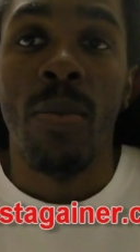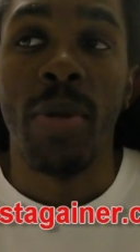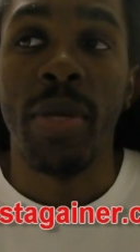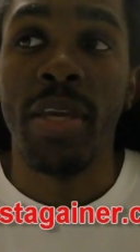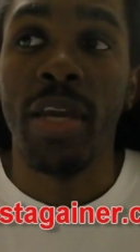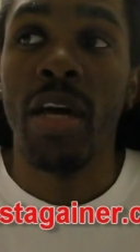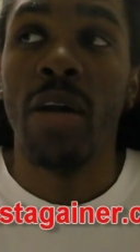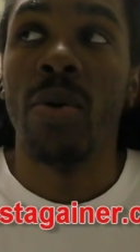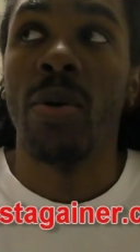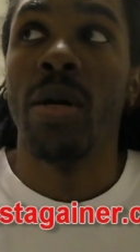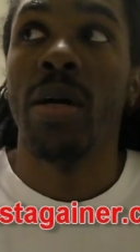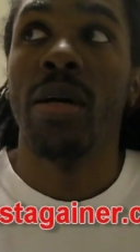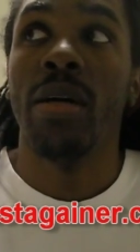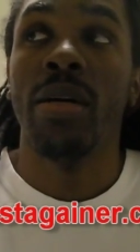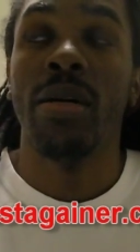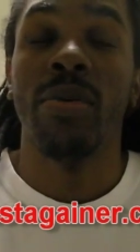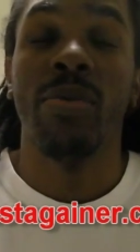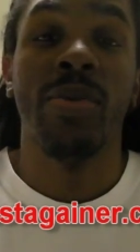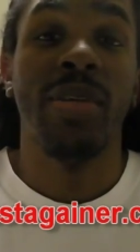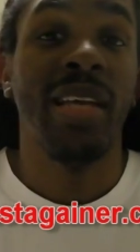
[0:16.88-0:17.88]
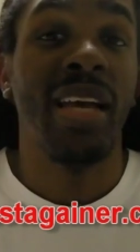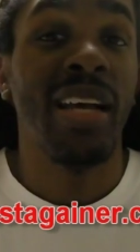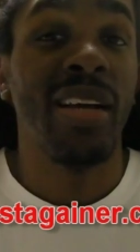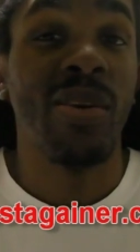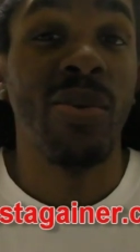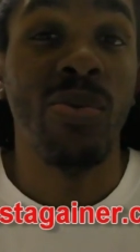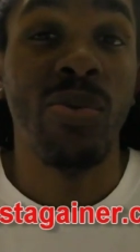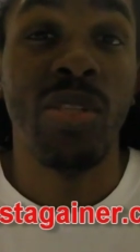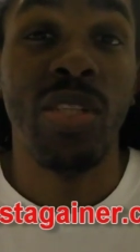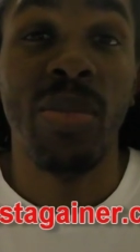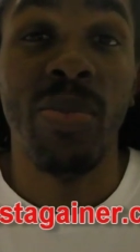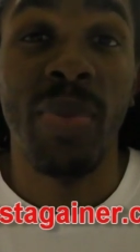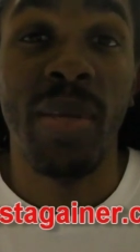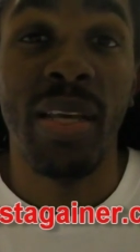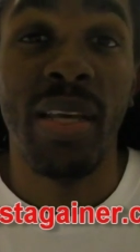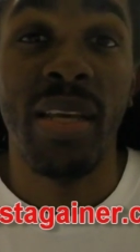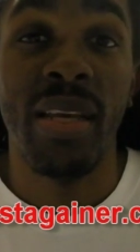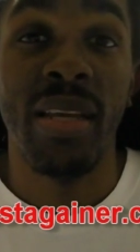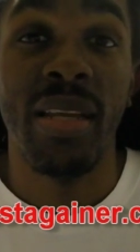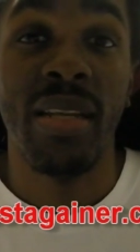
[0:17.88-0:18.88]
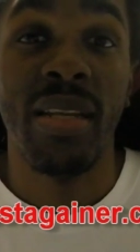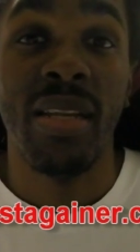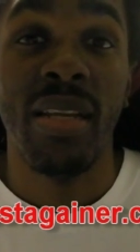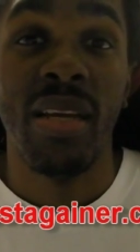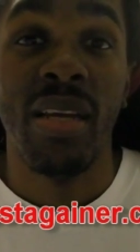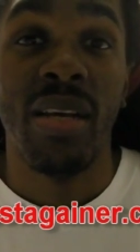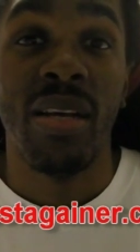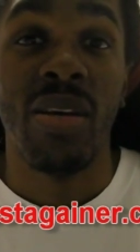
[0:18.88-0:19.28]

But yo, um, we got Gucci Mane